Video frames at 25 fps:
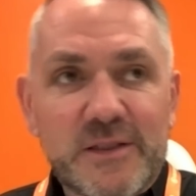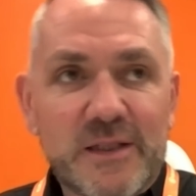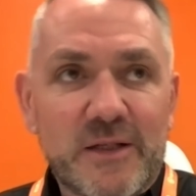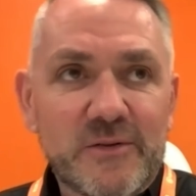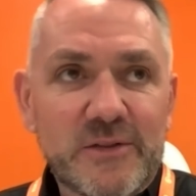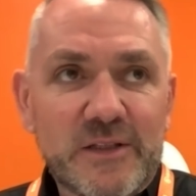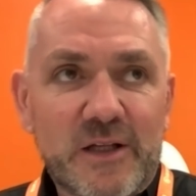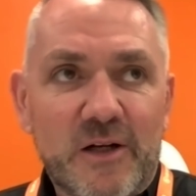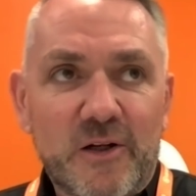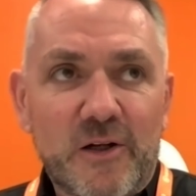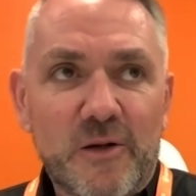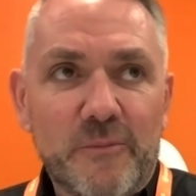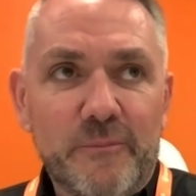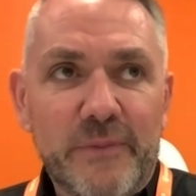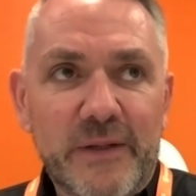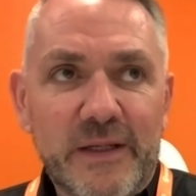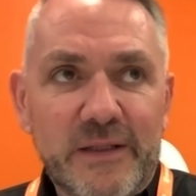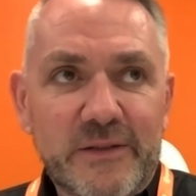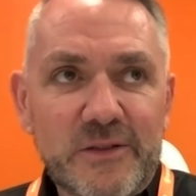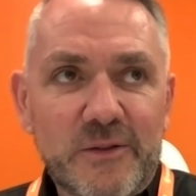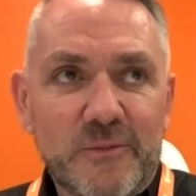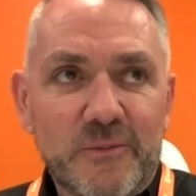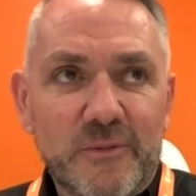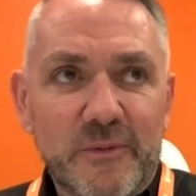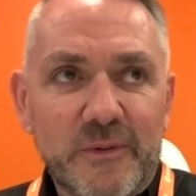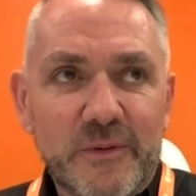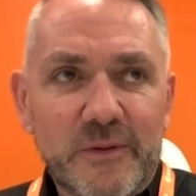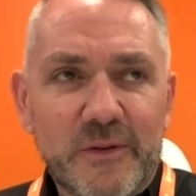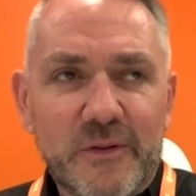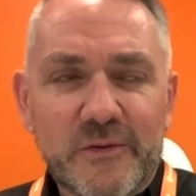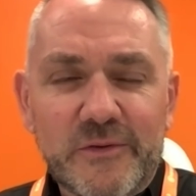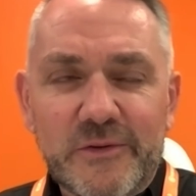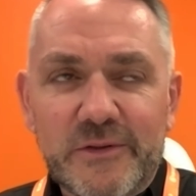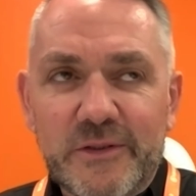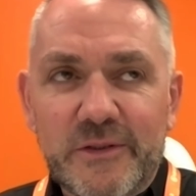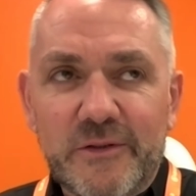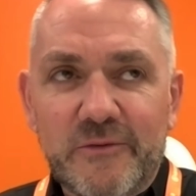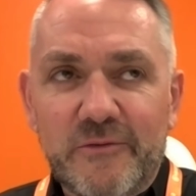I got picked up. We were going
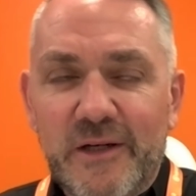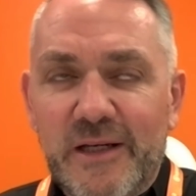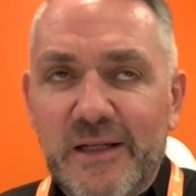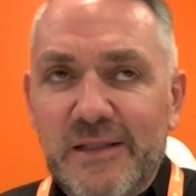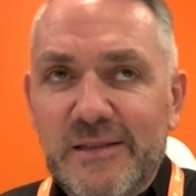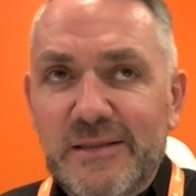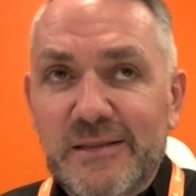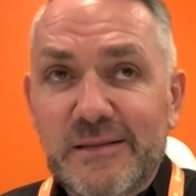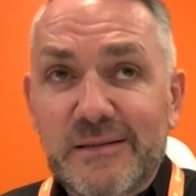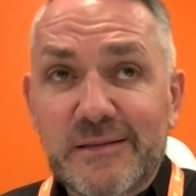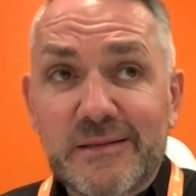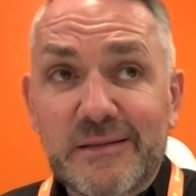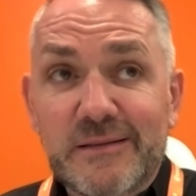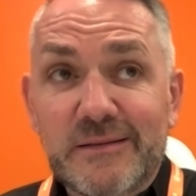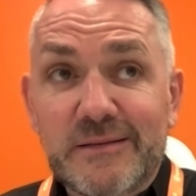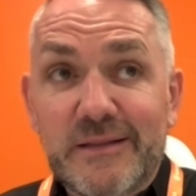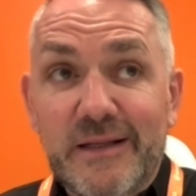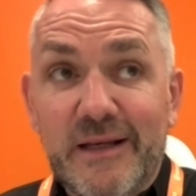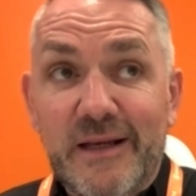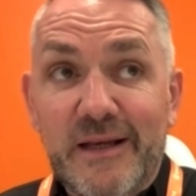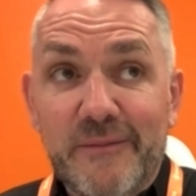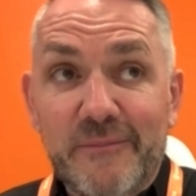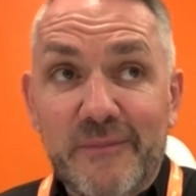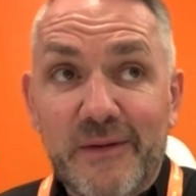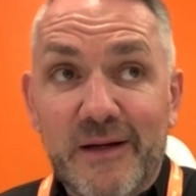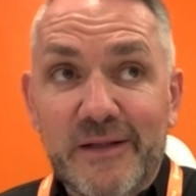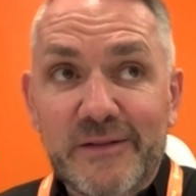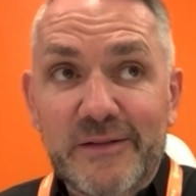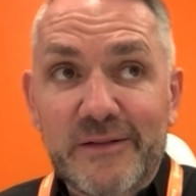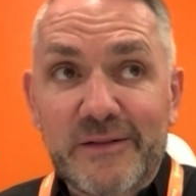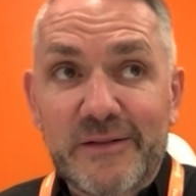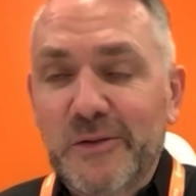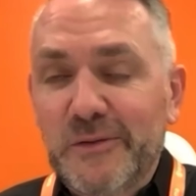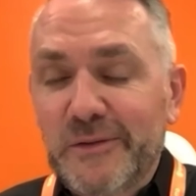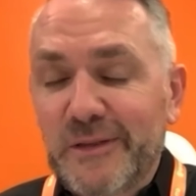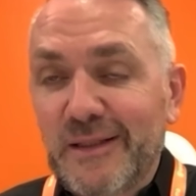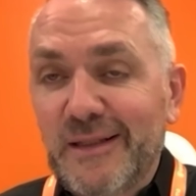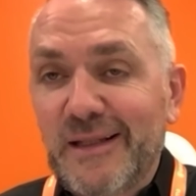to the races, and I
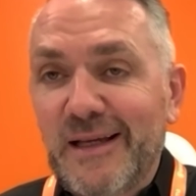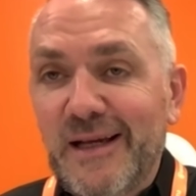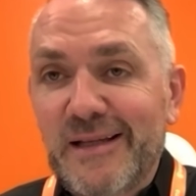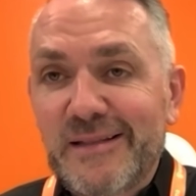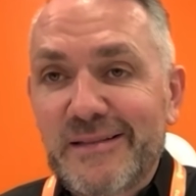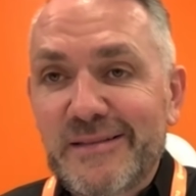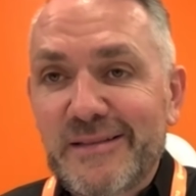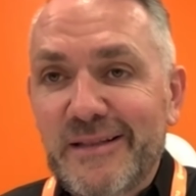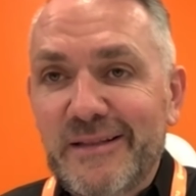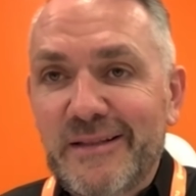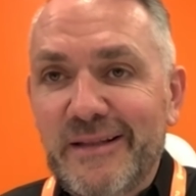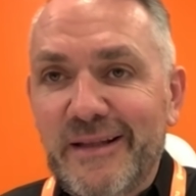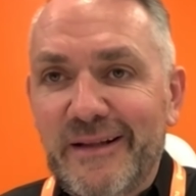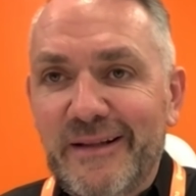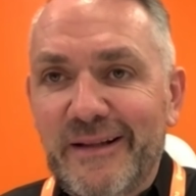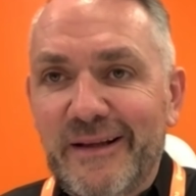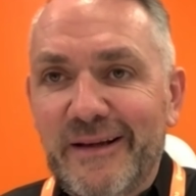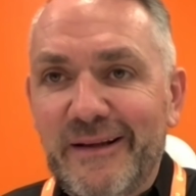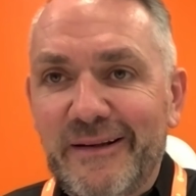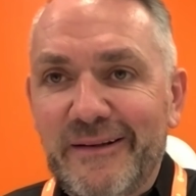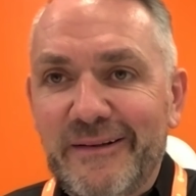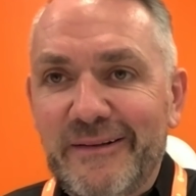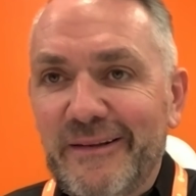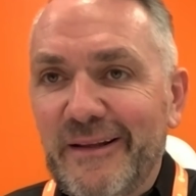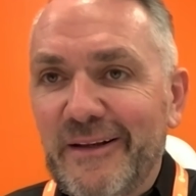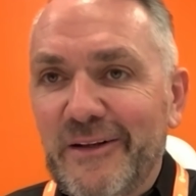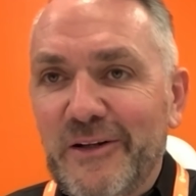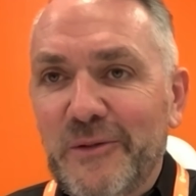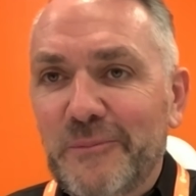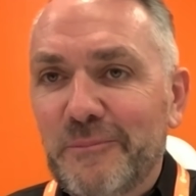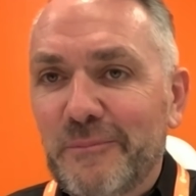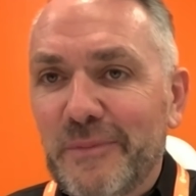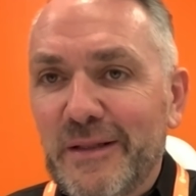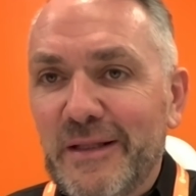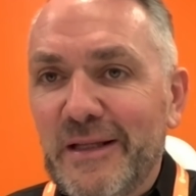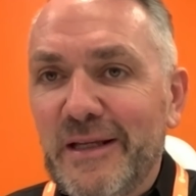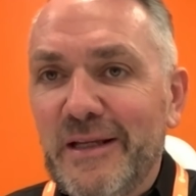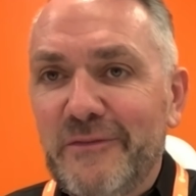told the lads, and they couldn't
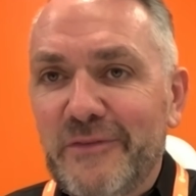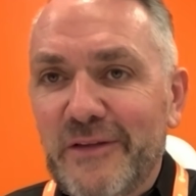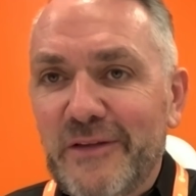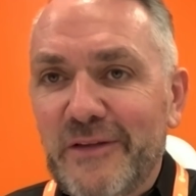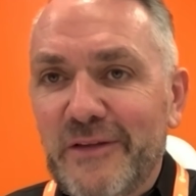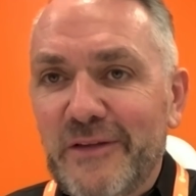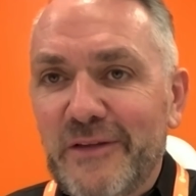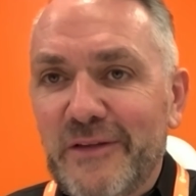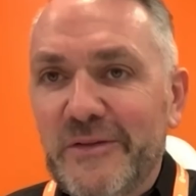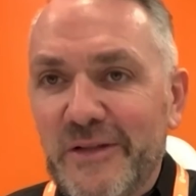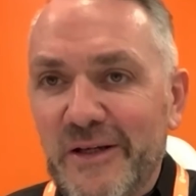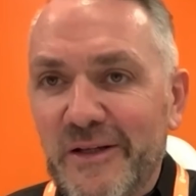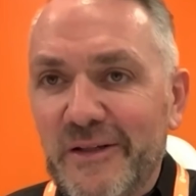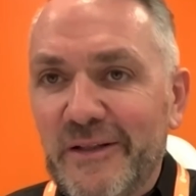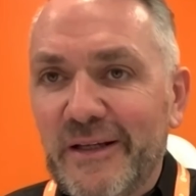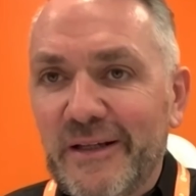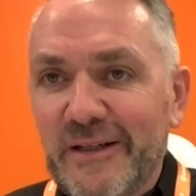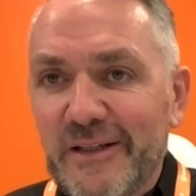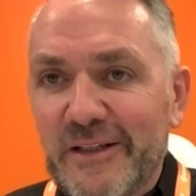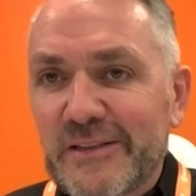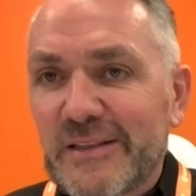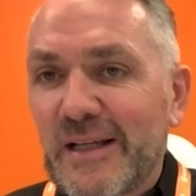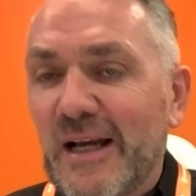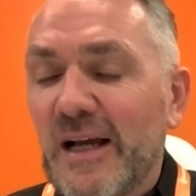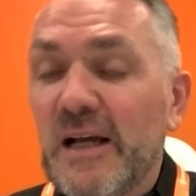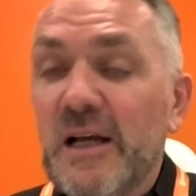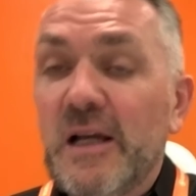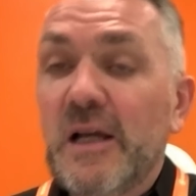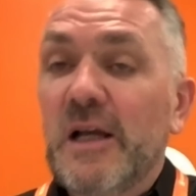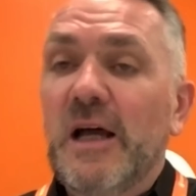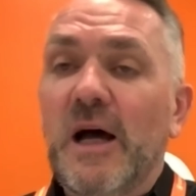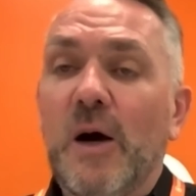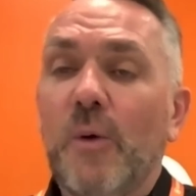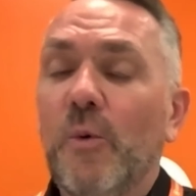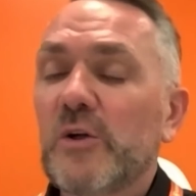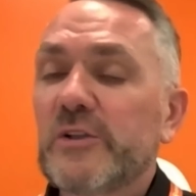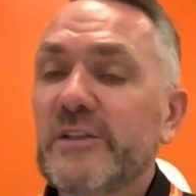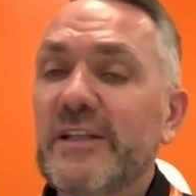believe that we'd done it, because
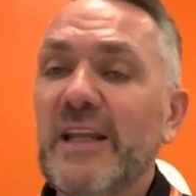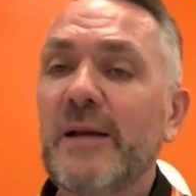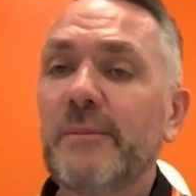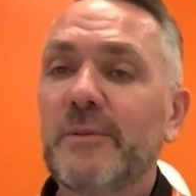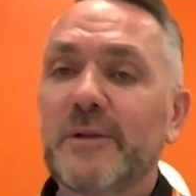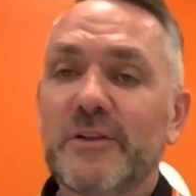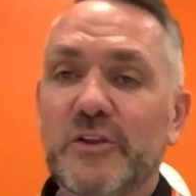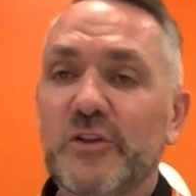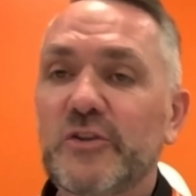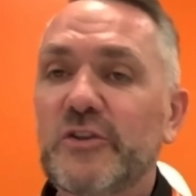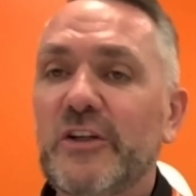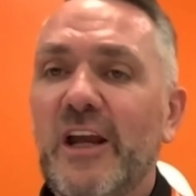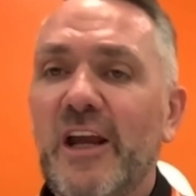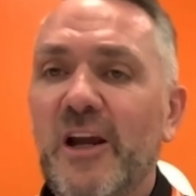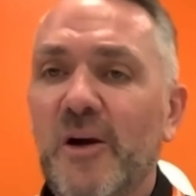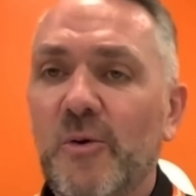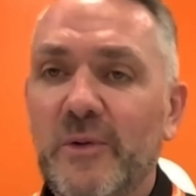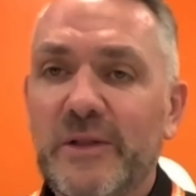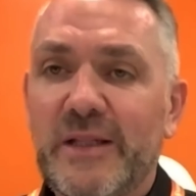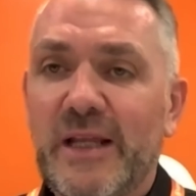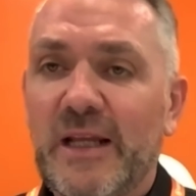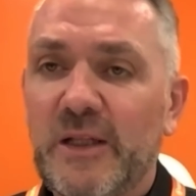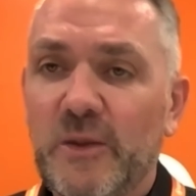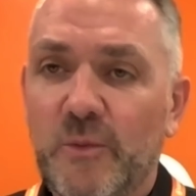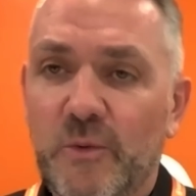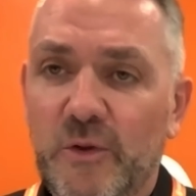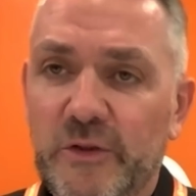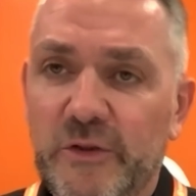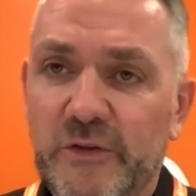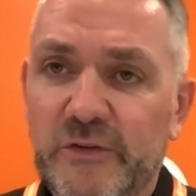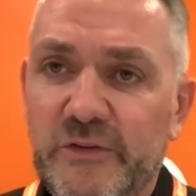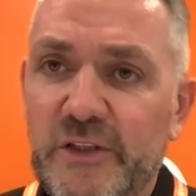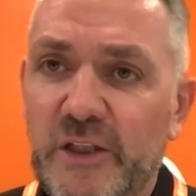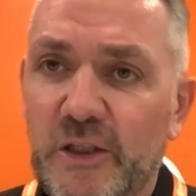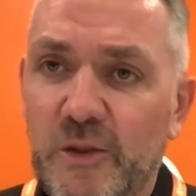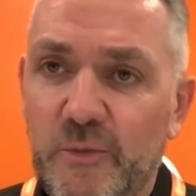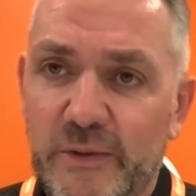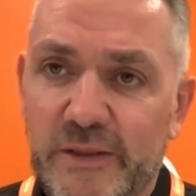I wasn't able to share it with anyone
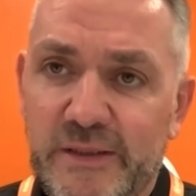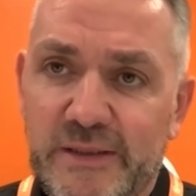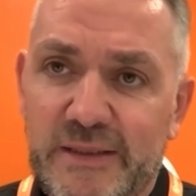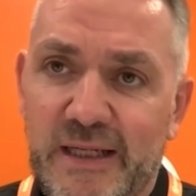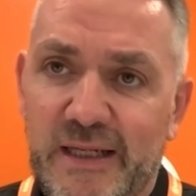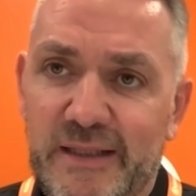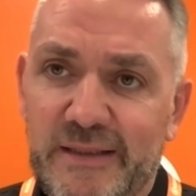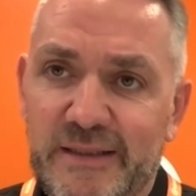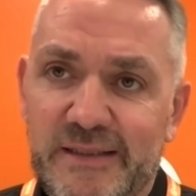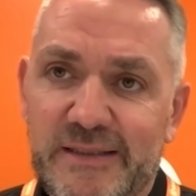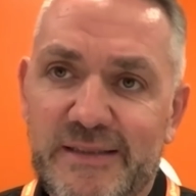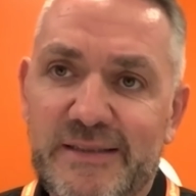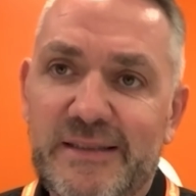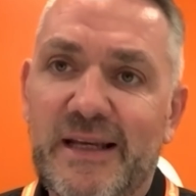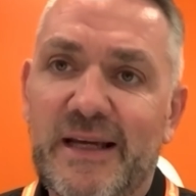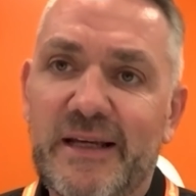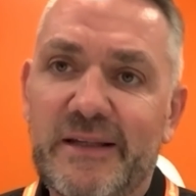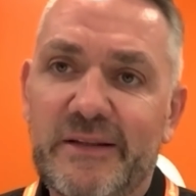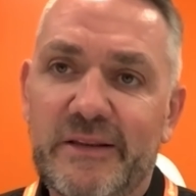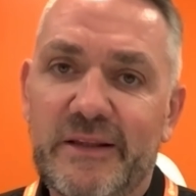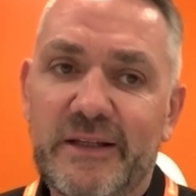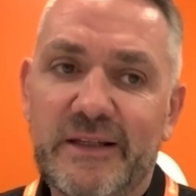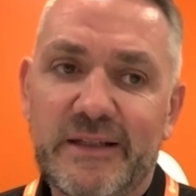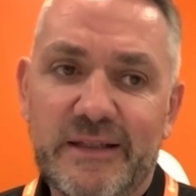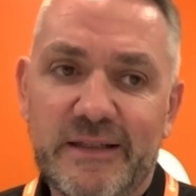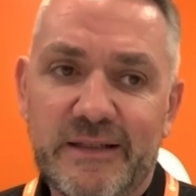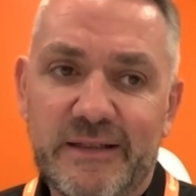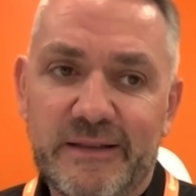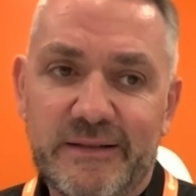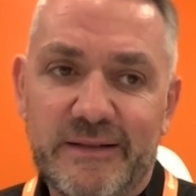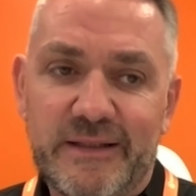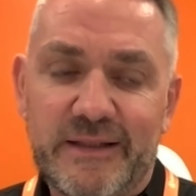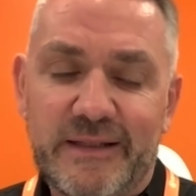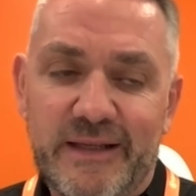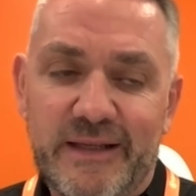until we kind of signed the